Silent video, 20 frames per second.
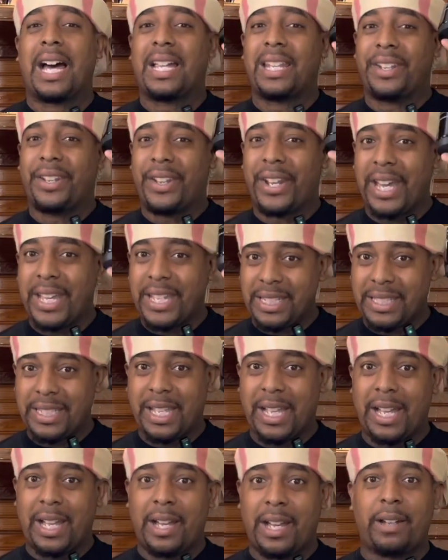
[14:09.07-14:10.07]

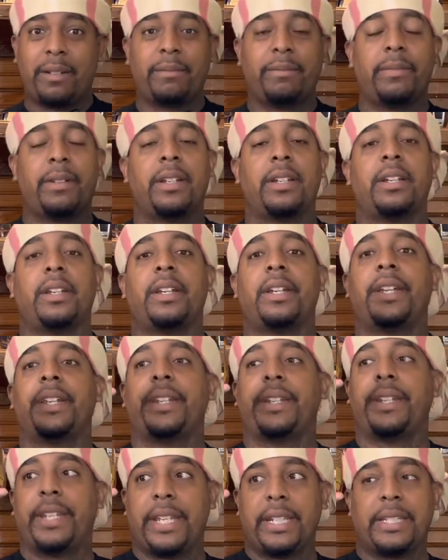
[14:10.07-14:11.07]
Nighttime,
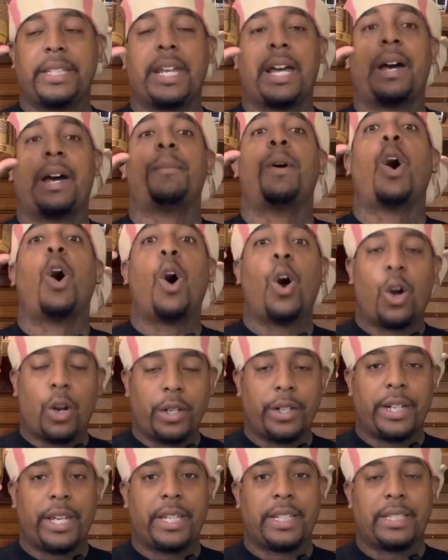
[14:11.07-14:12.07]
daytime, or
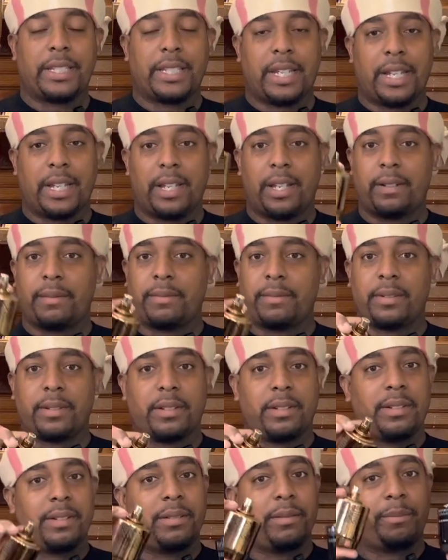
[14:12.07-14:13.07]
nighttime.
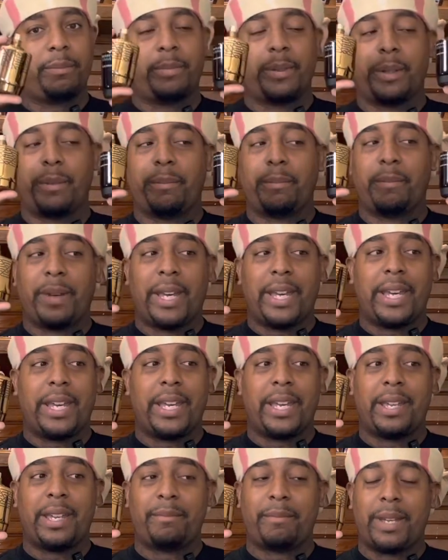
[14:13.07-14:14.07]
But
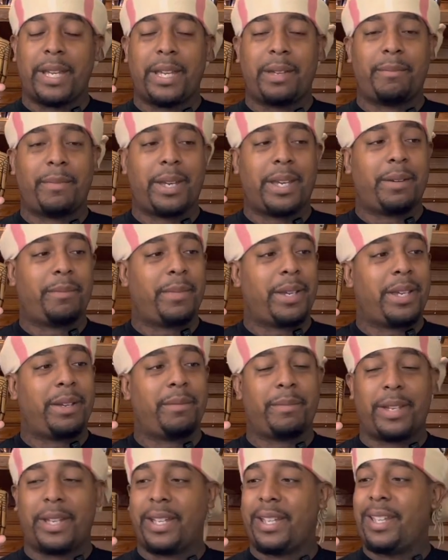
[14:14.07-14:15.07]

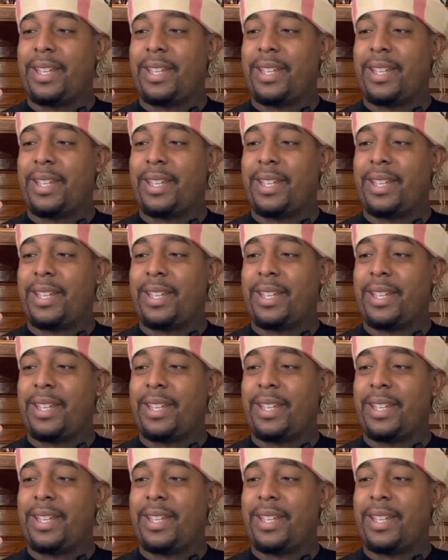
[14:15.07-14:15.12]
man.